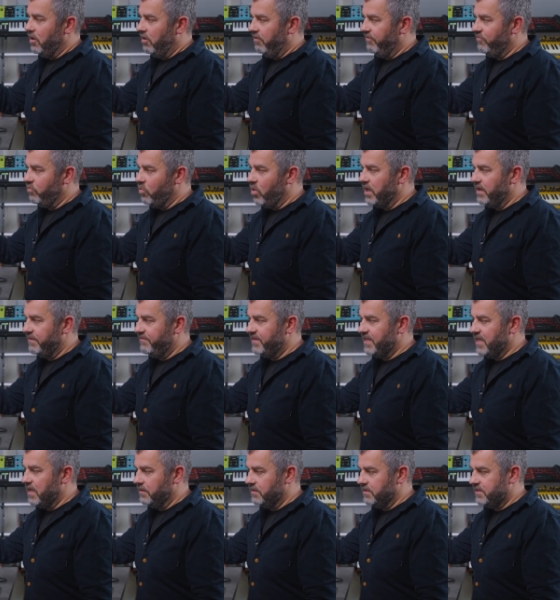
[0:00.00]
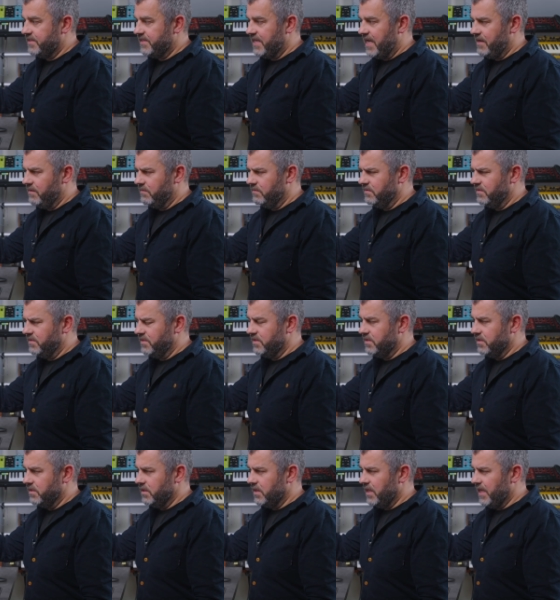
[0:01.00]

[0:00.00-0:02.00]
off one of the other sounds